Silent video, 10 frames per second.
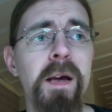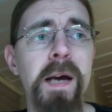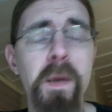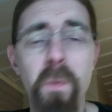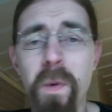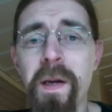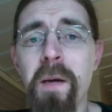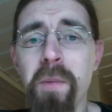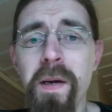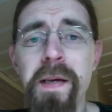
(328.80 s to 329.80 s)
and when I'm
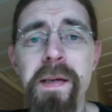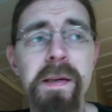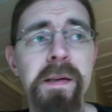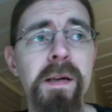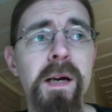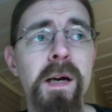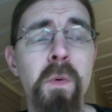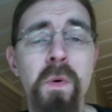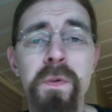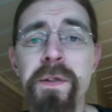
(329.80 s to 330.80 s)
playing, I
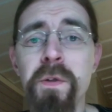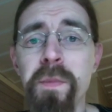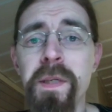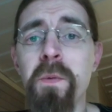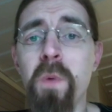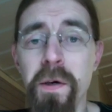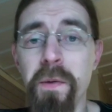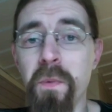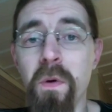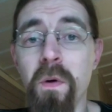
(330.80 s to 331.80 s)
want it to be rock
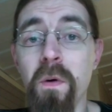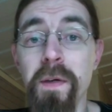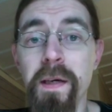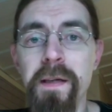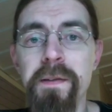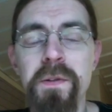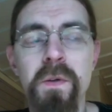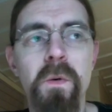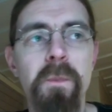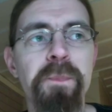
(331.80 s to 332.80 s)
and roll. Okay,
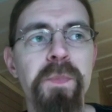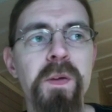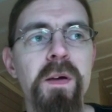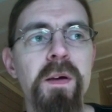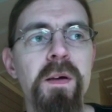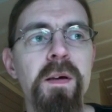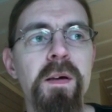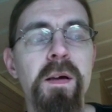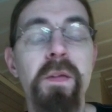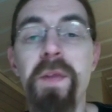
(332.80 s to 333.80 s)
so
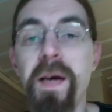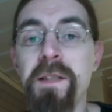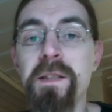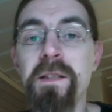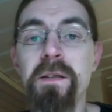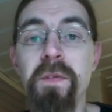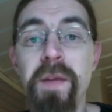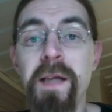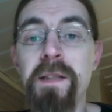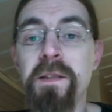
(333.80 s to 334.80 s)
and that's
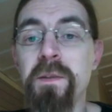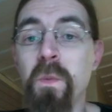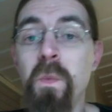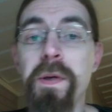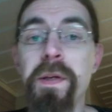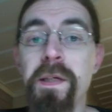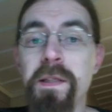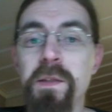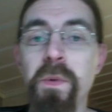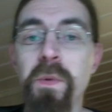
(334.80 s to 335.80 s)
what it
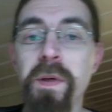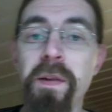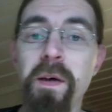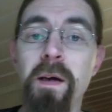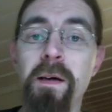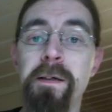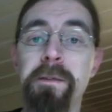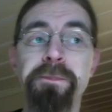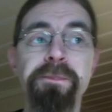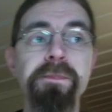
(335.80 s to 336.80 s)
is with
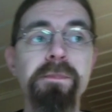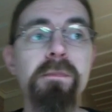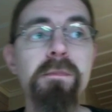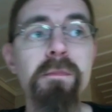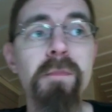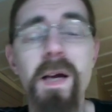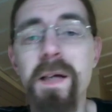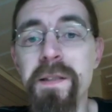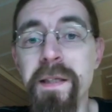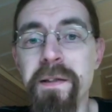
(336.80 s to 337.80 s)
a
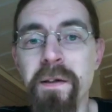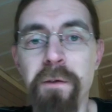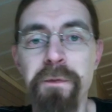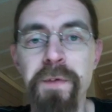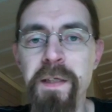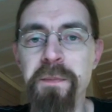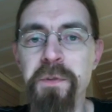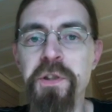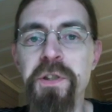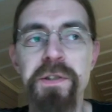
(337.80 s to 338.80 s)
set of
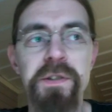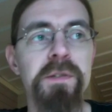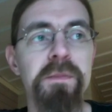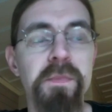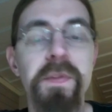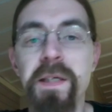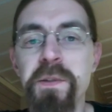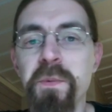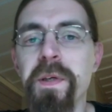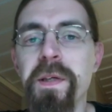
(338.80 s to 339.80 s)
EMGs.
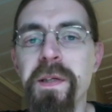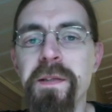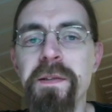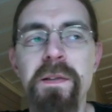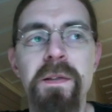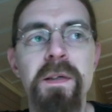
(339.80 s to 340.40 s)
That's what it is,